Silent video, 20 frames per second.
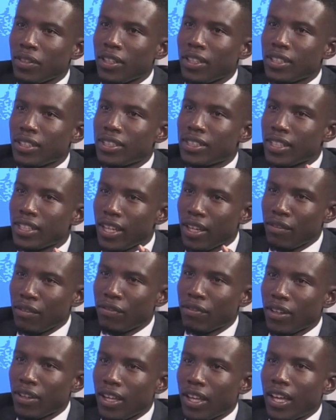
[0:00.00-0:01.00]
safe
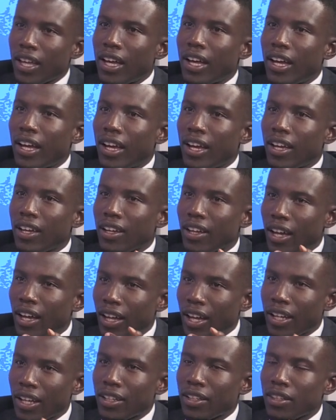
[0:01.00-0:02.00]

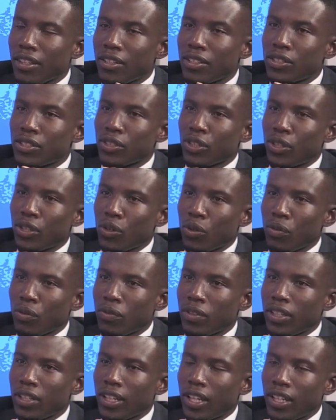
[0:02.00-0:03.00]
under this
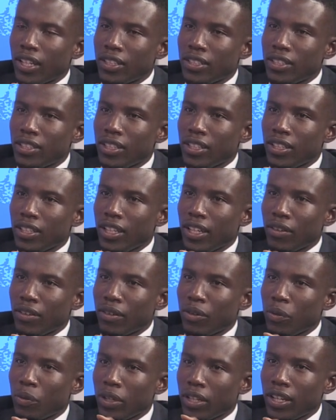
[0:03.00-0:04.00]
COVID-19 era
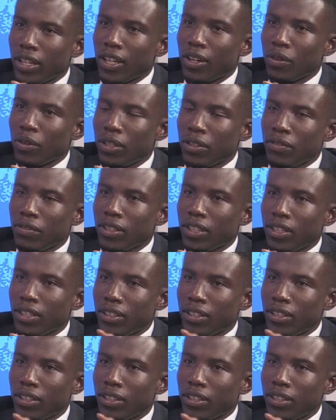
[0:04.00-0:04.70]
we are now living in.